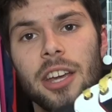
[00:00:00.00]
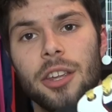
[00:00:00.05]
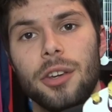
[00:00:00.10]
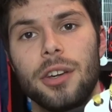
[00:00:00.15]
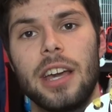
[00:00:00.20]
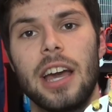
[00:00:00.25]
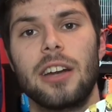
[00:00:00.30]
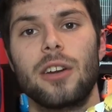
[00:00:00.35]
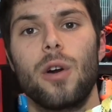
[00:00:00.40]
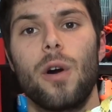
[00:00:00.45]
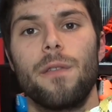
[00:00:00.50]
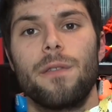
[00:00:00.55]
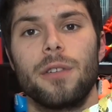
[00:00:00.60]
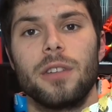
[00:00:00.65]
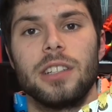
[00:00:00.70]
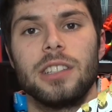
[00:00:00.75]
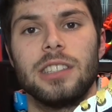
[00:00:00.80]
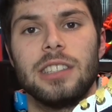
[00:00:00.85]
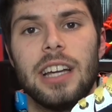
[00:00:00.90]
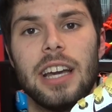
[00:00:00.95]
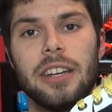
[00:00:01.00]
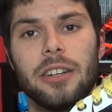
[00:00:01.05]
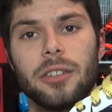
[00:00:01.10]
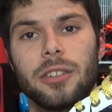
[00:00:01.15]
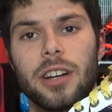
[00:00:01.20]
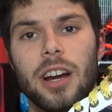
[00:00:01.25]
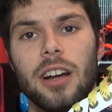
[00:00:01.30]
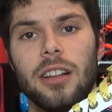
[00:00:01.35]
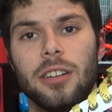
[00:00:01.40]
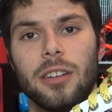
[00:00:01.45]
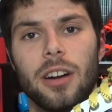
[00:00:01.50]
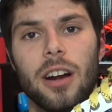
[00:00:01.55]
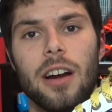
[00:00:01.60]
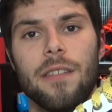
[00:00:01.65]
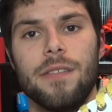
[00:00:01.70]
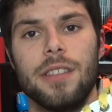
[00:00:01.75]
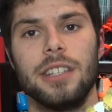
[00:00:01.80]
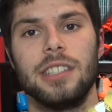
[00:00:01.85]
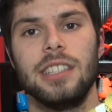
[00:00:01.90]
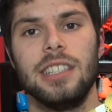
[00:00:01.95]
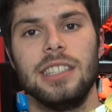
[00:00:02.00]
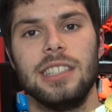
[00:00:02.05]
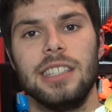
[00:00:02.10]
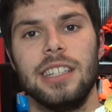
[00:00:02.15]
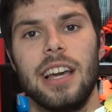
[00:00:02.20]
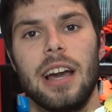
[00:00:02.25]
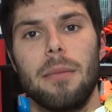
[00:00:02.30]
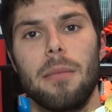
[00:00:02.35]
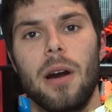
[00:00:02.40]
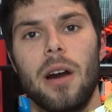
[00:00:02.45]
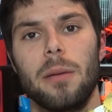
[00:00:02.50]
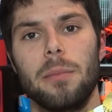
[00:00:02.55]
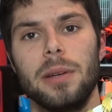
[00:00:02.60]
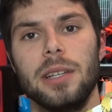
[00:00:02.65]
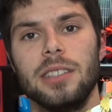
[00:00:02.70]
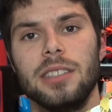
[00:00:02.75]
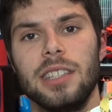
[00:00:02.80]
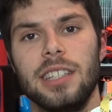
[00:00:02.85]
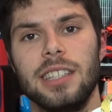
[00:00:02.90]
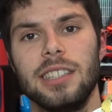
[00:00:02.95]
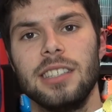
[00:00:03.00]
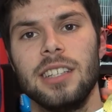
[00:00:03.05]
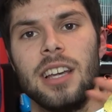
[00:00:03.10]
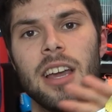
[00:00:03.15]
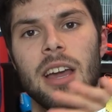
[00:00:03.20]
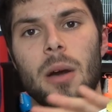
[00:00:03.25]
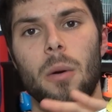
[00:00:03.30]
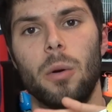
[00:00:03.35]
you can go for the standard color of the CCM RBZs,